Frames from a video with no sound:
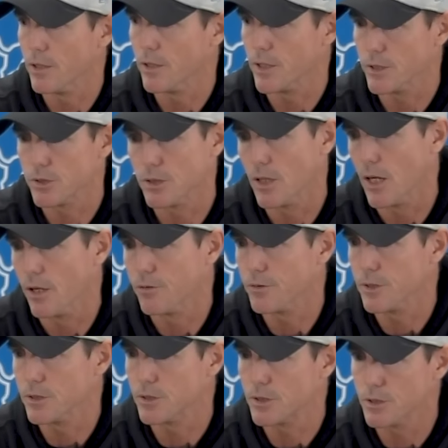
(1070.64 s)
like I said, I don't
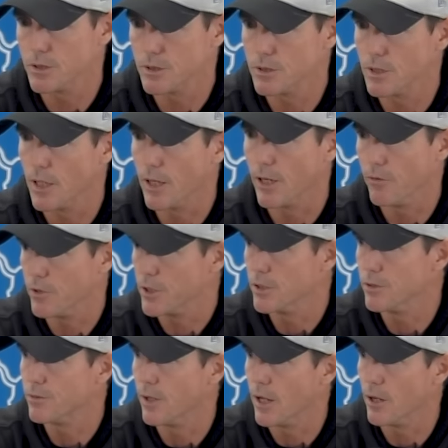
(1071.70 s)
think it's because he's not having a
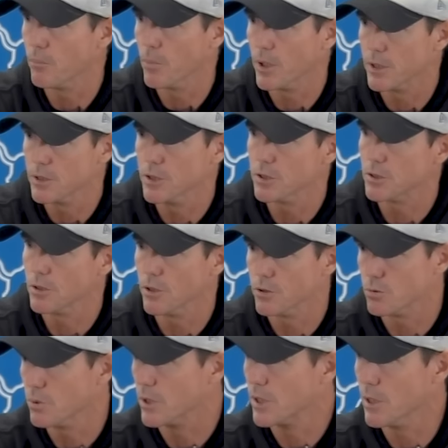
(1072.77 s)
good time, but he just
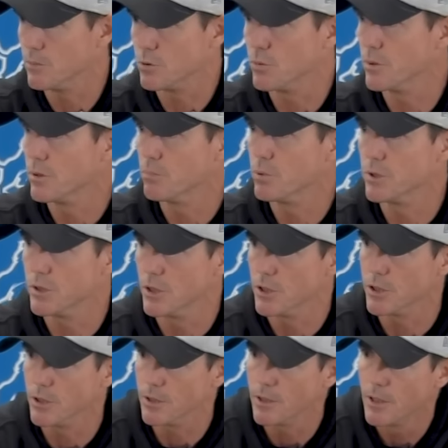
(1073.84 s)
knows what comes with the
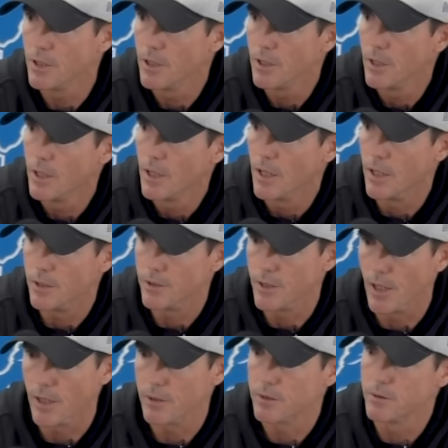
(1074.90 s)
position. And you
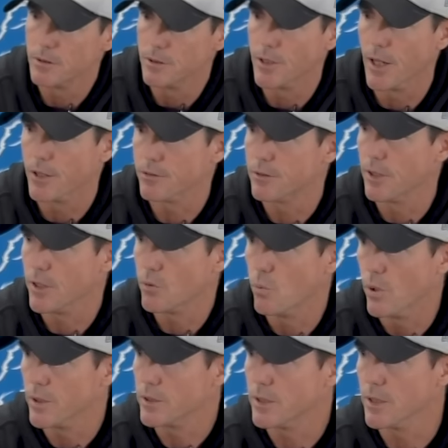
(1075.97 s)
gotta take
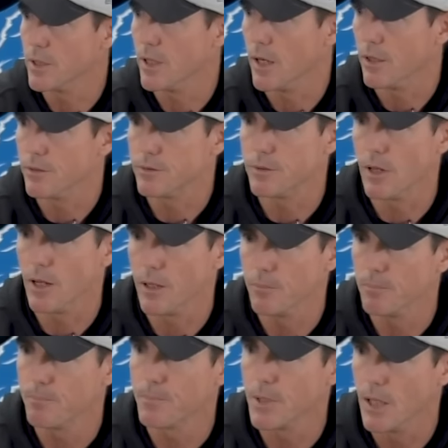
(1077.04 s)
one kick out of the
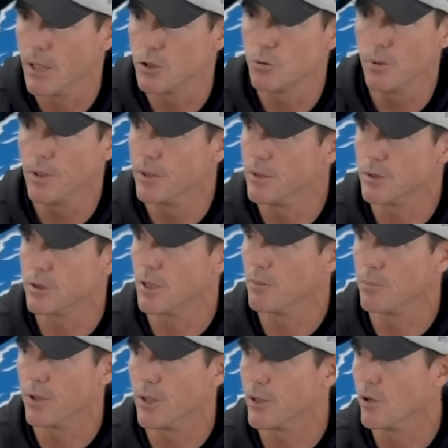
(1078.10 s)
time. And it's really the
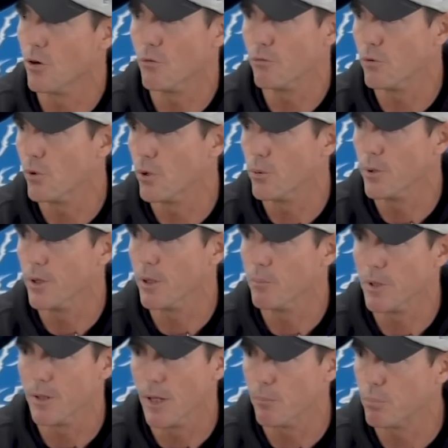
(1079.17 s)
same thing going forward. I
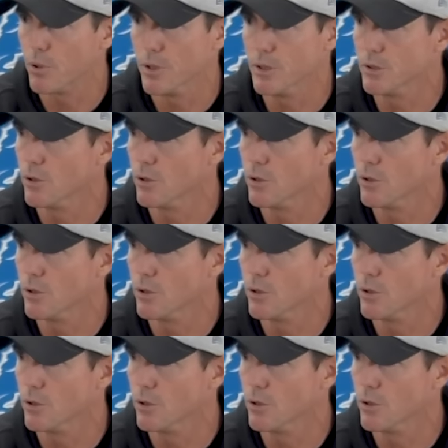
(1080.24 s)
mean, that play's